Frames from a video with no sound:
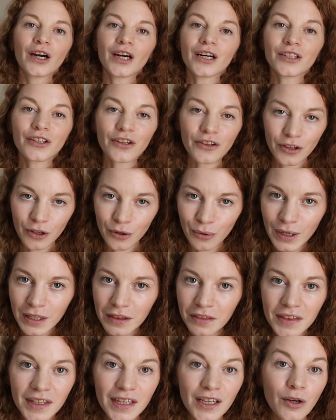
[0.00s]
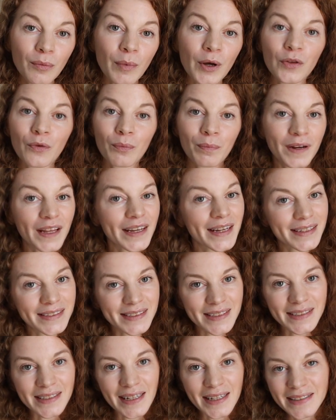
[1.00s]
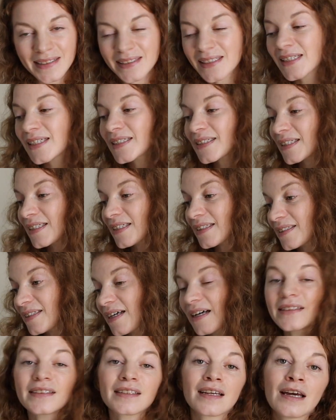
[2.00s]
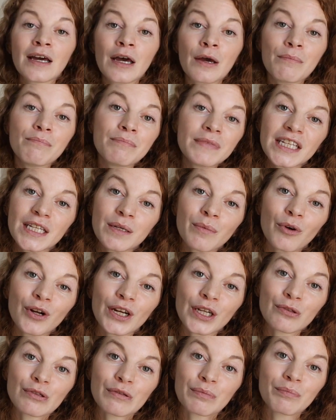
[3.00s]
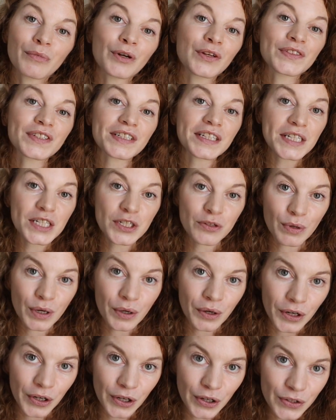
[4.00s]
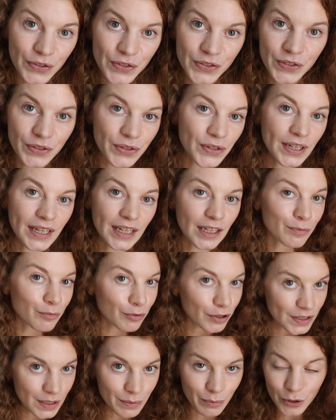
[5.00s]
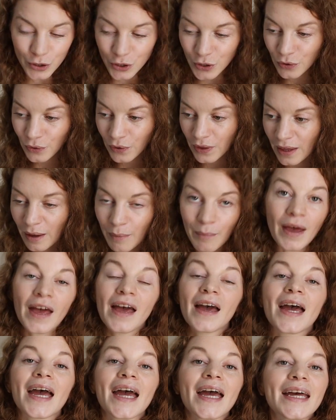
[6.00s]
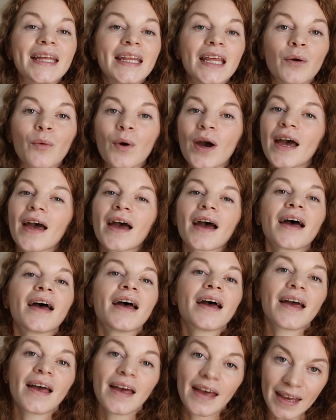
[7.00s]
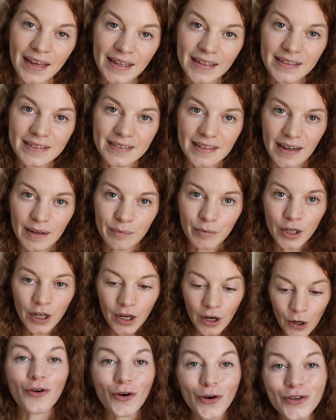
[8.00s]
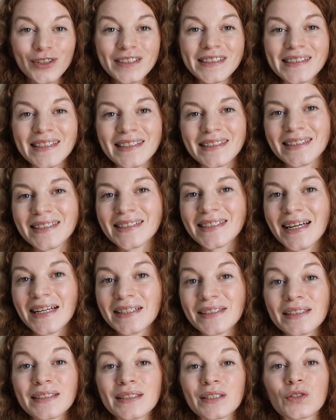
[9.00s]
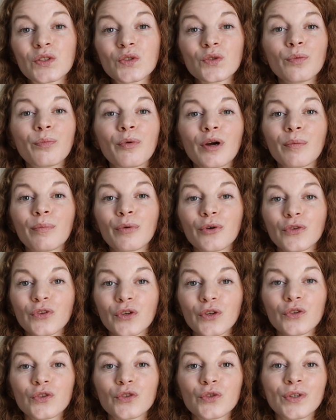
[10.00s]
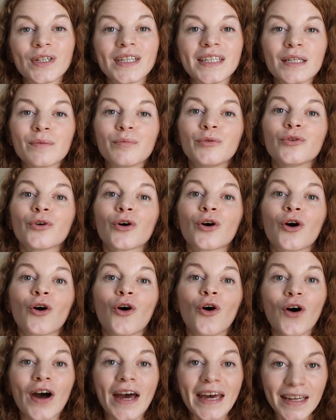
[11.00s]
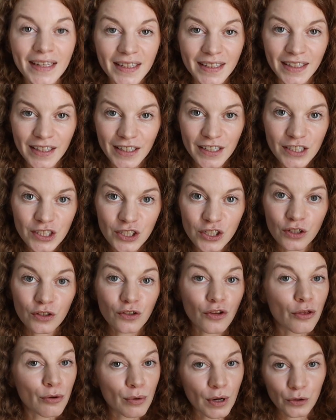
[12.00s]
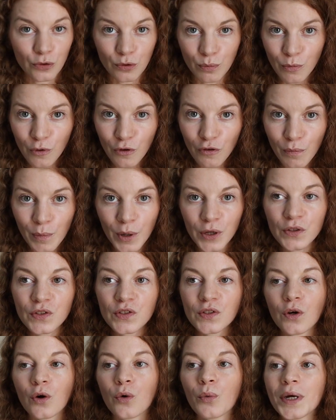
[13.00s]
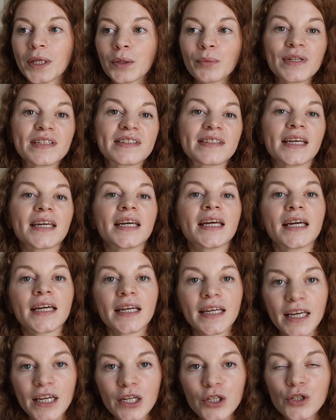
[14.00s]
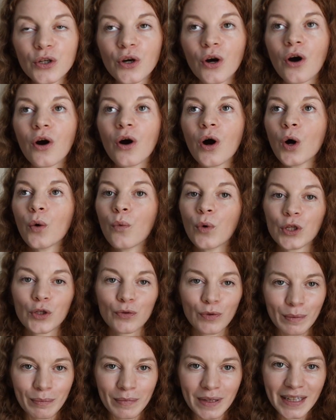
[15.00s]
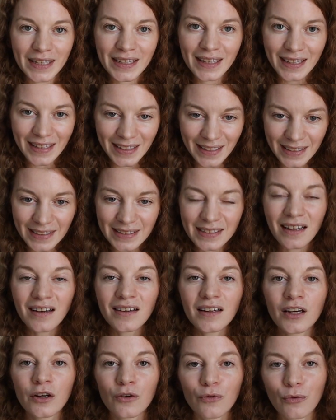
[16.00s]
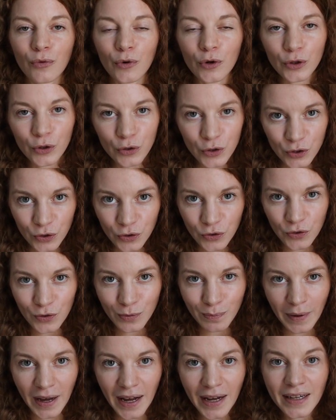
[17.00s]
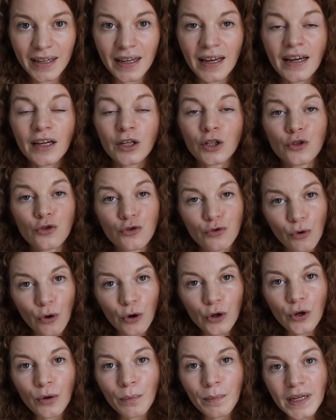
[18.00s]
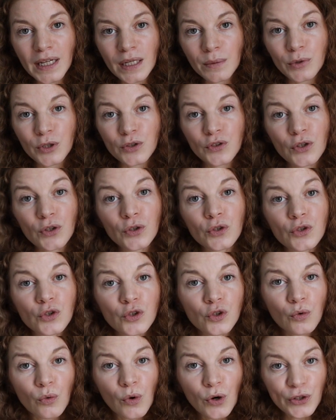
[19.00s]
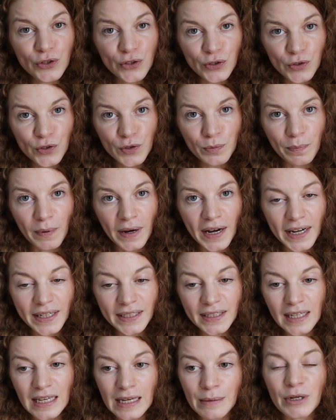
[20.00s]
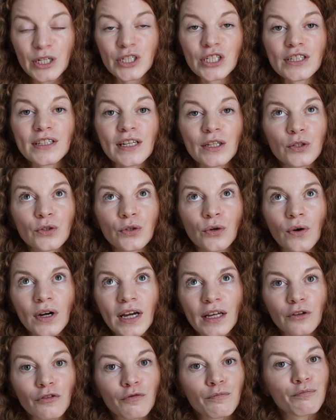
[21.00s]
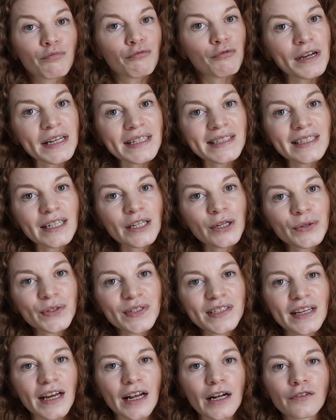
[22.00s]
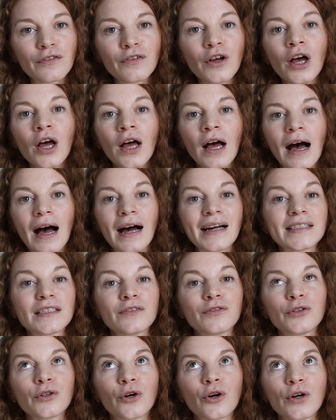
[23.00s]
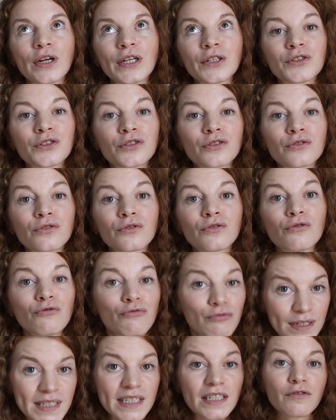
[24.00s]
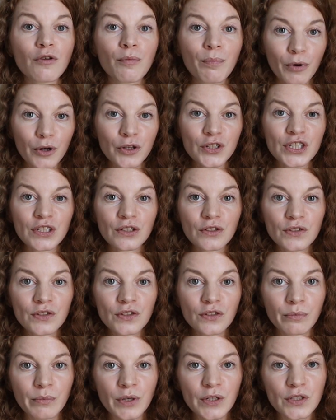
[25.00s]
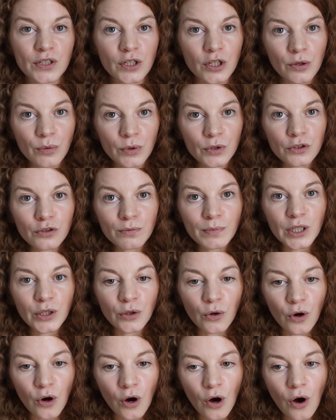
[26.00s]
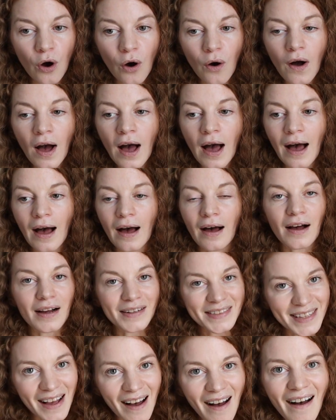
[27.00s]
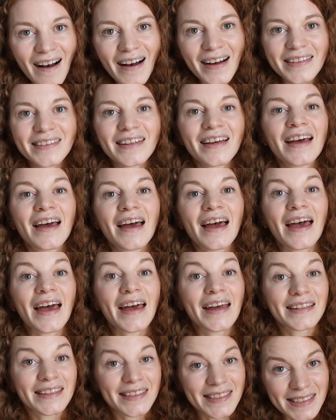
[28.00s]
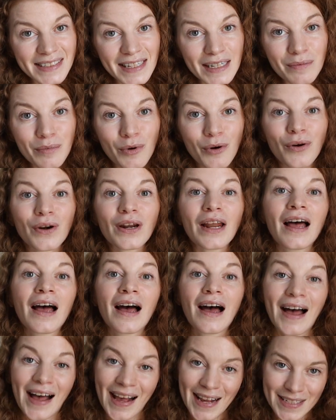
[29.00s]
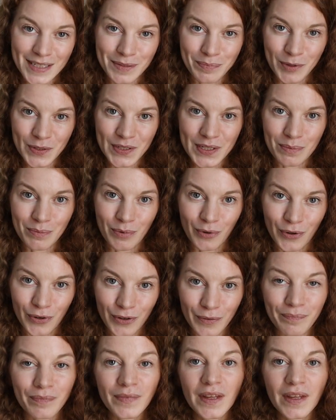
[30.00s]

Another great thing about the plank exercises is that minimal equipment is required, so you can pretty much do them anywhere, anytime. For all these exercises, it's super important to keep your core engaged throughout the movement. So when we say engage your core, what we mean is roll your shoulders back, draw your belly button towards your spine. Imagine that you're kind of bracing yourself as if you're going to receive a punch in the stomach. So you want to make your core as hard and stable as possible.